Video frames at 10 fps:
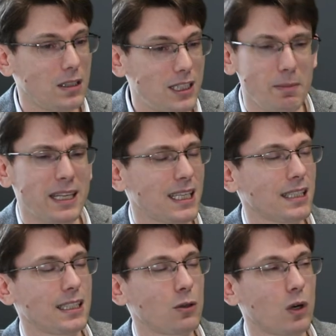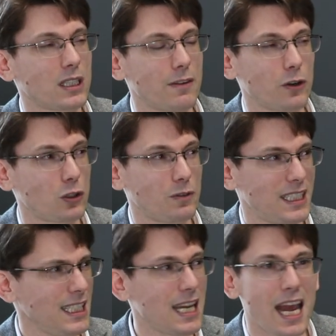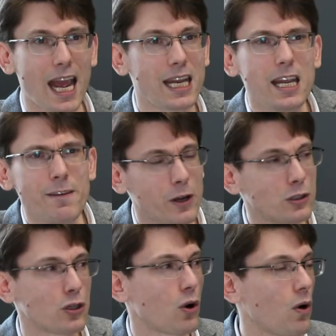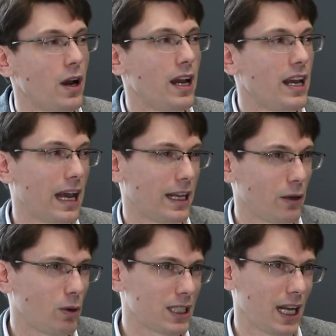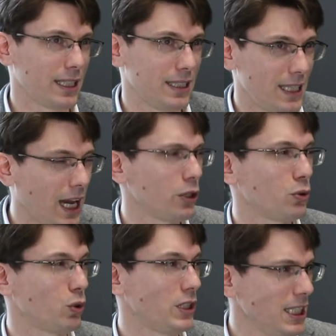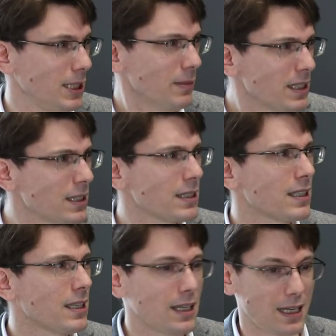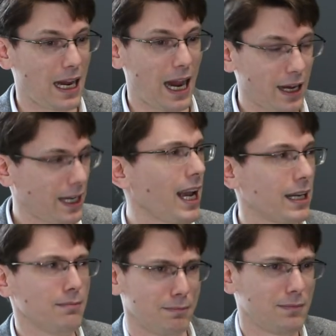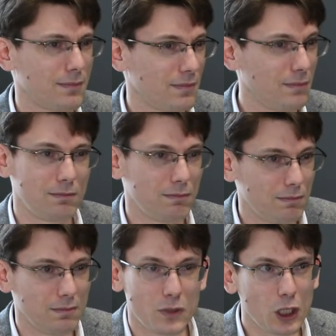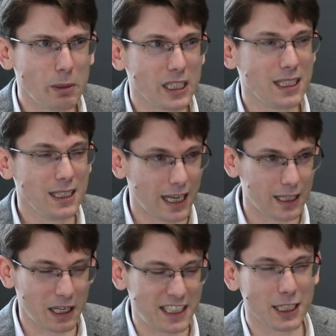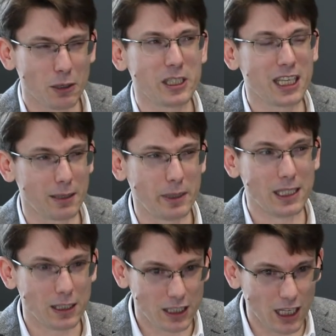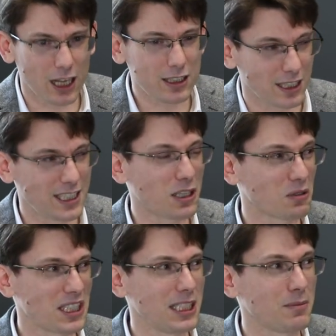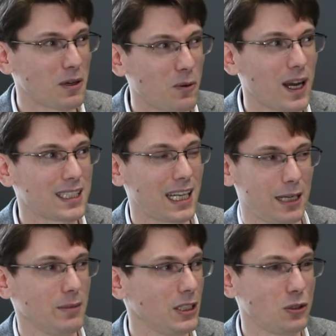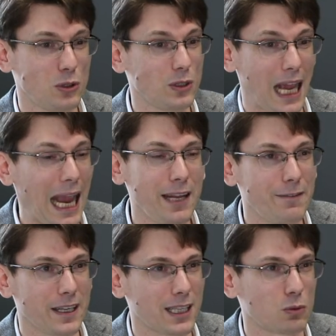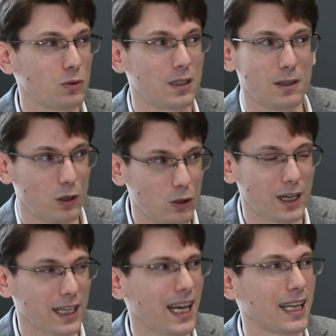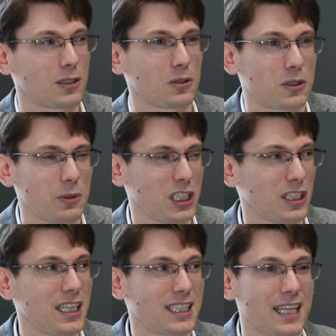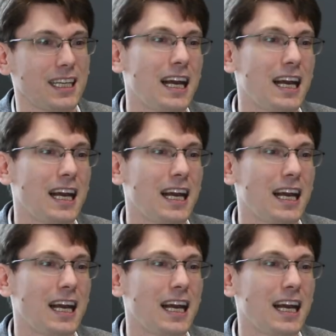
demand sensing was never to be seen. And even, there was like 900 teams. And again, nobody, and I say nobody, I mean not a single team, was claiming to use anything that would look like that. So the question is